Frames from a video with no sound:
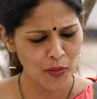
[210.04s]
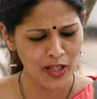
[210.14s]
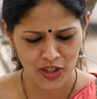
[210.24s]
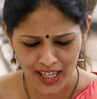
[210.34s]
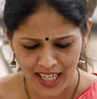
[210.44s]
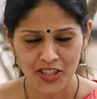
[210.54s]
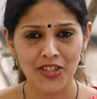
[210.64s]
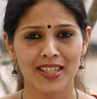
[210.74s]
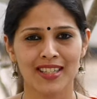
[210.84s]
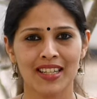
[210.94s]
much
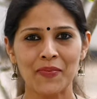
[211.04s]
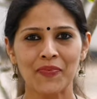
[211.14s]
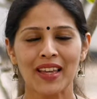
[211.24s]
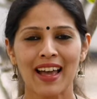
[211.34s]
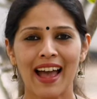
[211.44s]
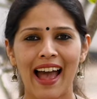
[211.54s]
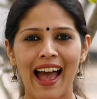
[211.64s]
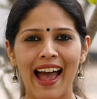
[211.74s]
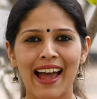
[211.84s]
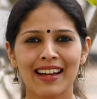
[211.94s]
interest
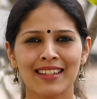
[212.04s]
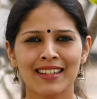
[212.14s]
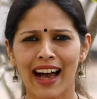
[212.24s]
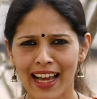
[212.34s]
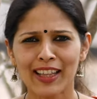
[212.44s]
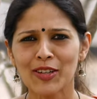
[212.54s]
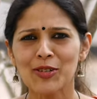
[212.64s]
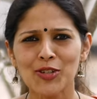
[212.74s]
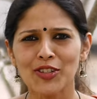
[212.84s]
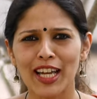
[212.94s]
and I think you
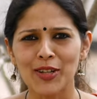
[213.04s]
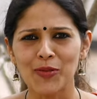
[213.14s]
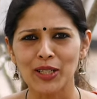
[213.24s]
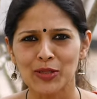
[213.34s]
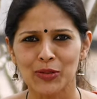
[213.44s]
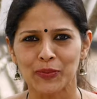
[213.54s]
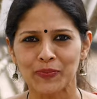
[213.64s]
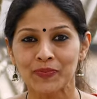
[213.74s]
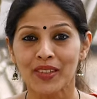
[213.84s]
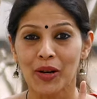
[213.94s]
should get one too.
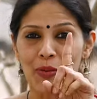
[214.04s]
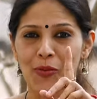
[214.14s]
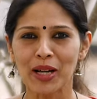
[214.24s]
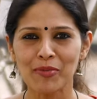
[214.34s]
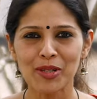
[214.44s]
One more